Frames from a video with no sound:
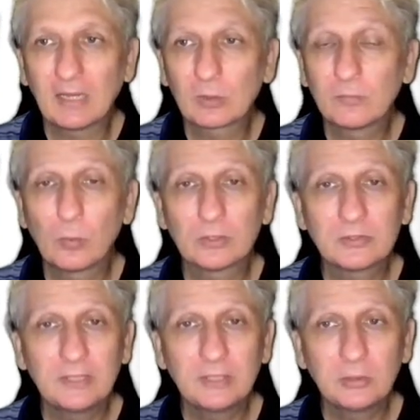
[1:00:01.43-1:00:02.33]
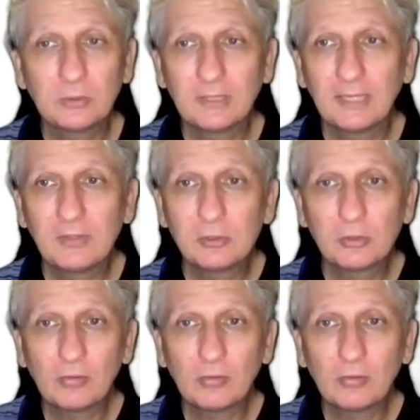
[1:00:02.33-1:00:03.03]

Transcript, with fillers: And I look forward to seeing you in the